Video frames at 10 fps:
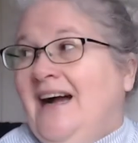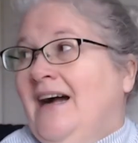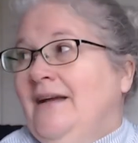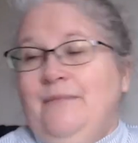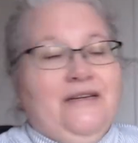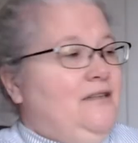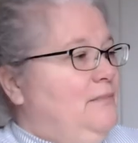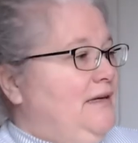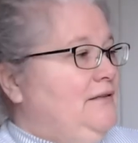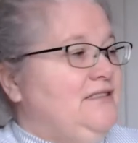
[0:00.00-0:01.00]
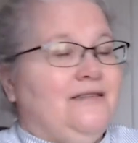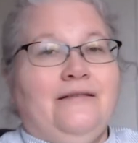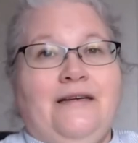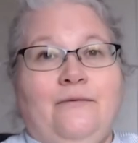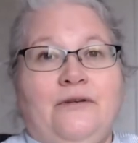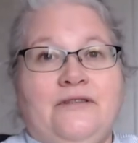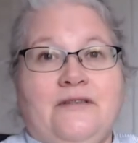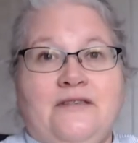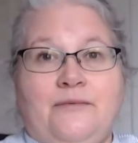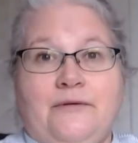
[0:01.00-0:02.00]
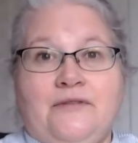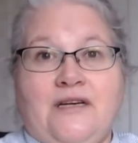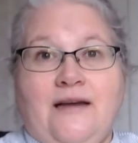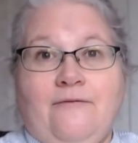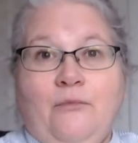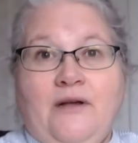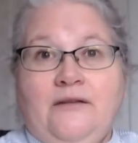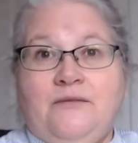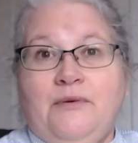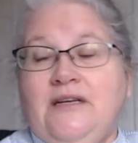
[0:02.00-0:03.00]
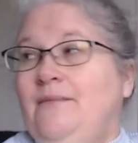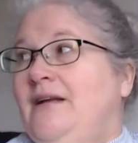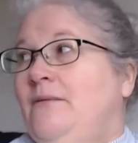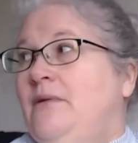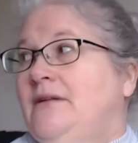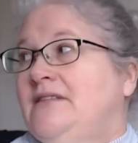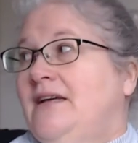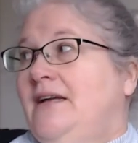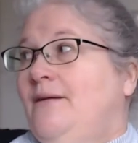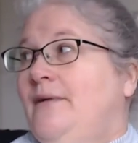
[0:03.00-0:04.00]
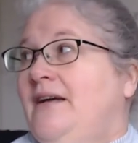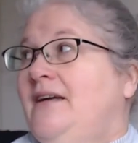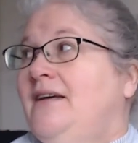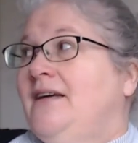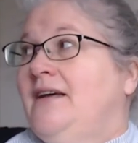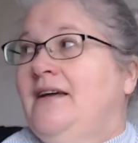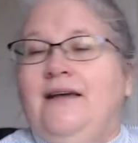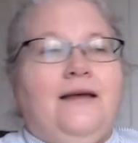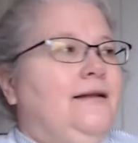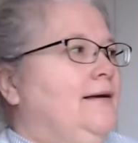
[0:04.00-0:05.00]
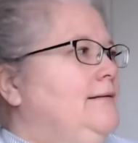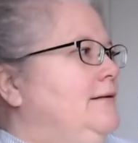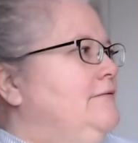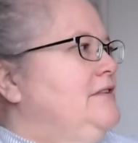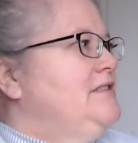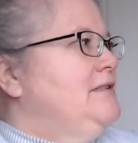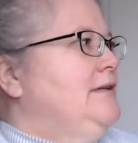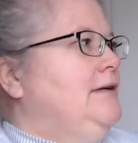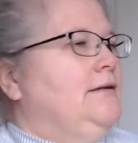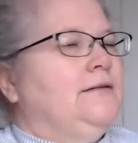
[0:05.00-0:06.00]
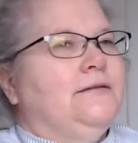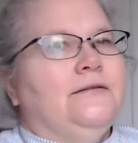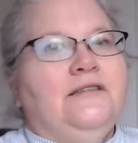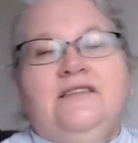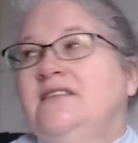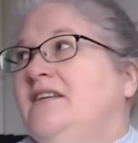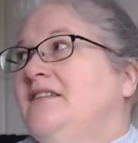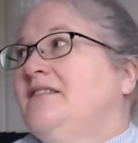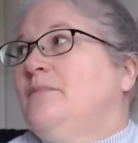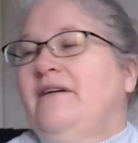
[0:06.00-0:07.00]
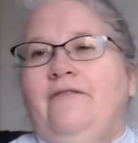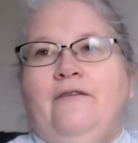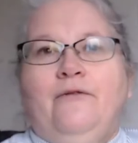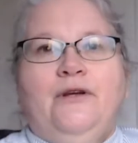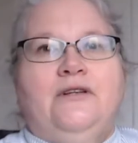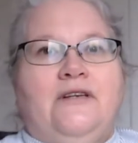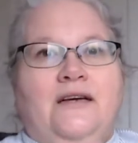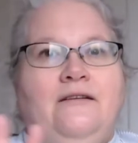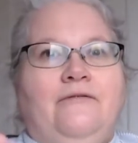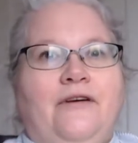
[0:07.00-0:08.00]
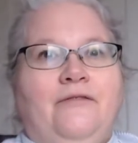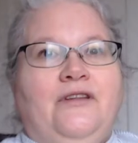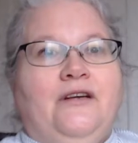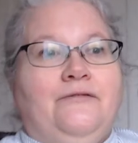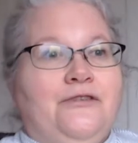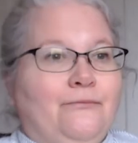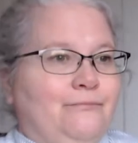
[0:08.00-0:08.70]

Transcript: I made the belt. It wasn't supposed to have a belt, but I made a belt anyway, and I love this thing. This is my favorite out of everything I've shown